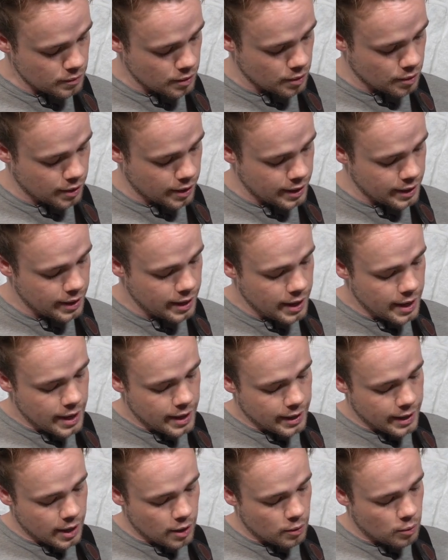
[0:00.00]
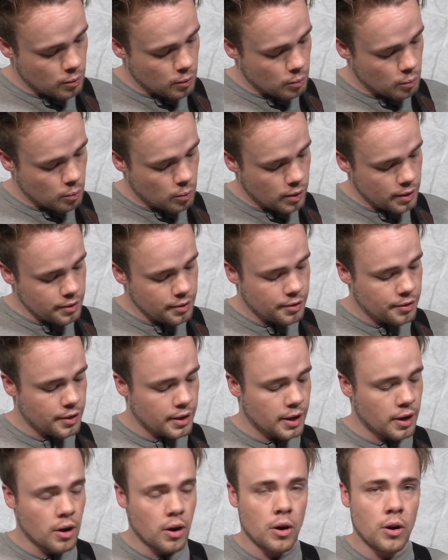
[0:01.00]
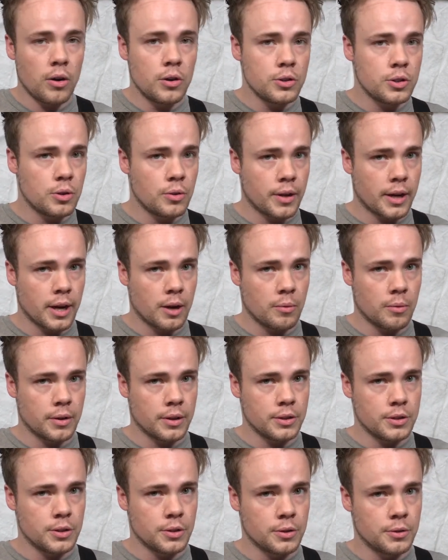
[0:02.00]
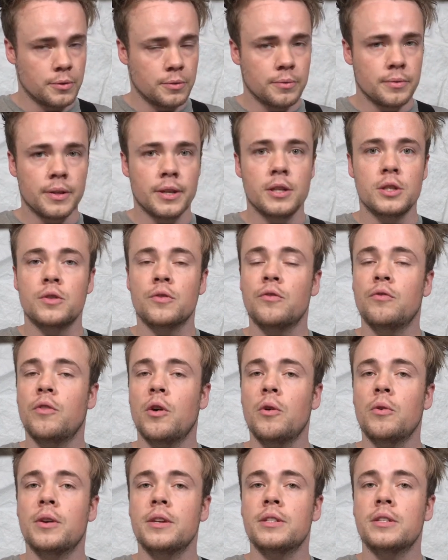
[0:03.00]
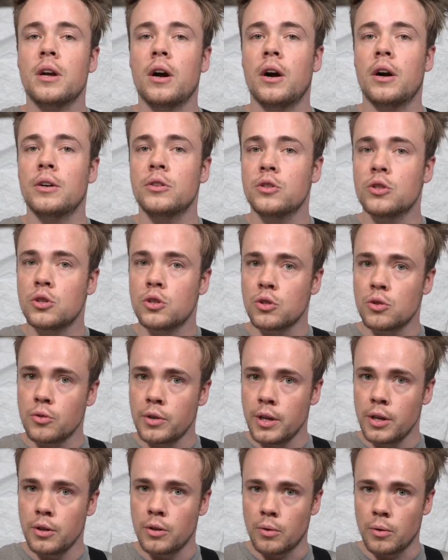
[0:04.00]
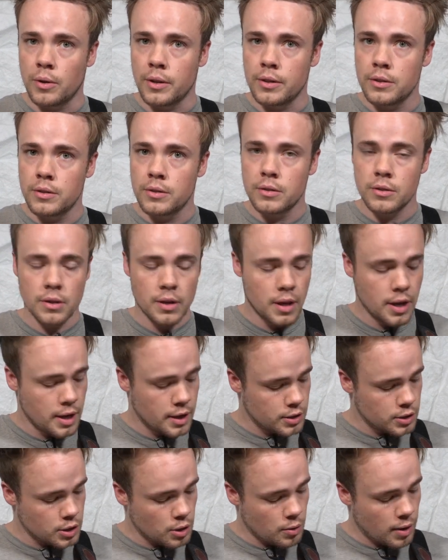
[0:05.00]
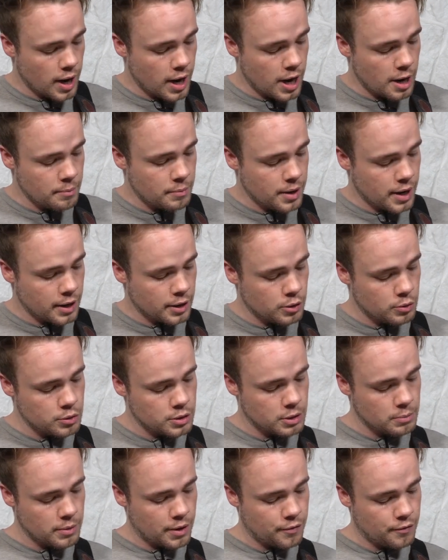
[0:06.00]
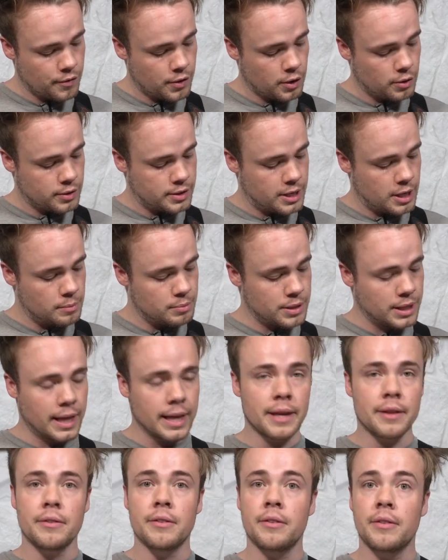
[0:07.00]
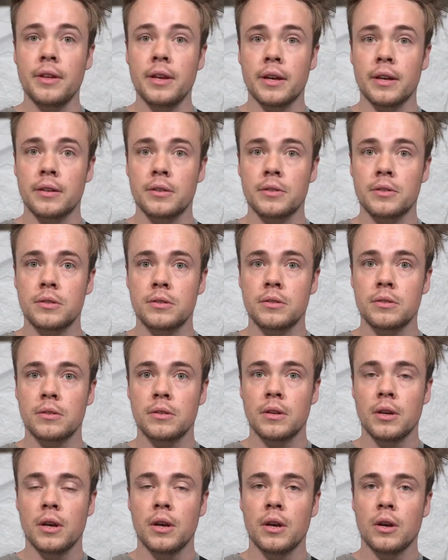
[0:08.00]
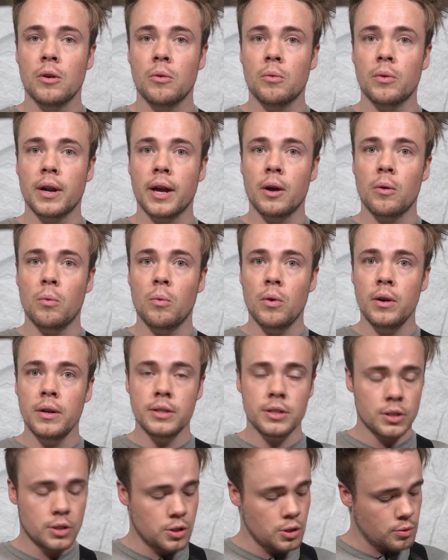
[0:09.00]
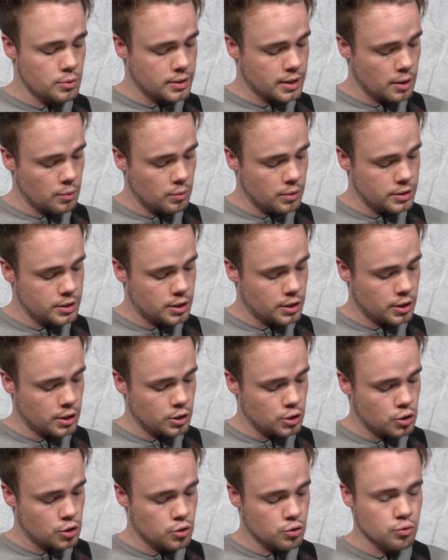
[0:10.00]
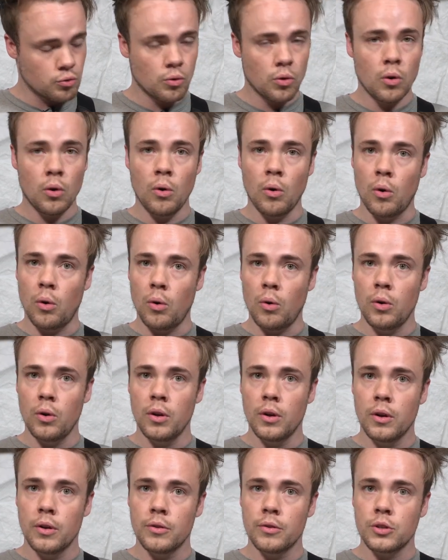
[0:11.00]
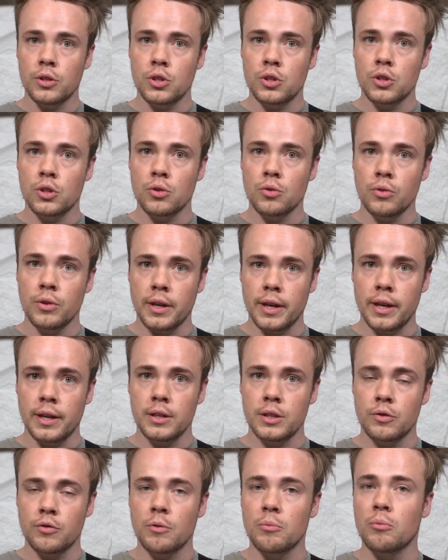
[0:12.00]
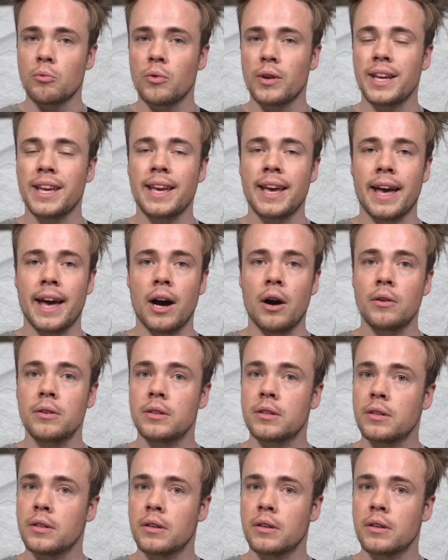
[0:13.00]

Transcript: All right. Now, one thing also that I want to do is focus on string noise. So I'm not using my fingertips like this. What I want to do is I want to control the strings from ringing out